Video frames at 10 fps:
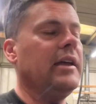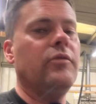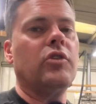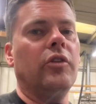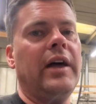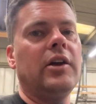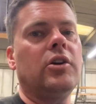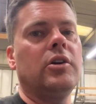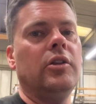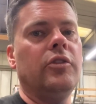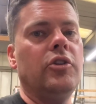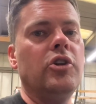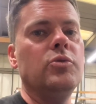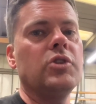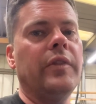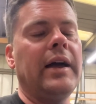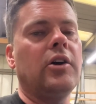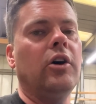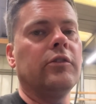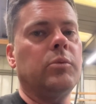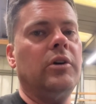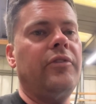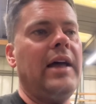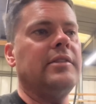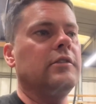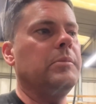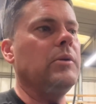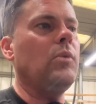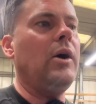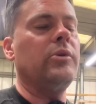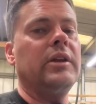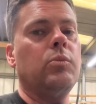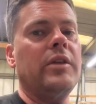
We've got the news on that Cosworth head that's been welded,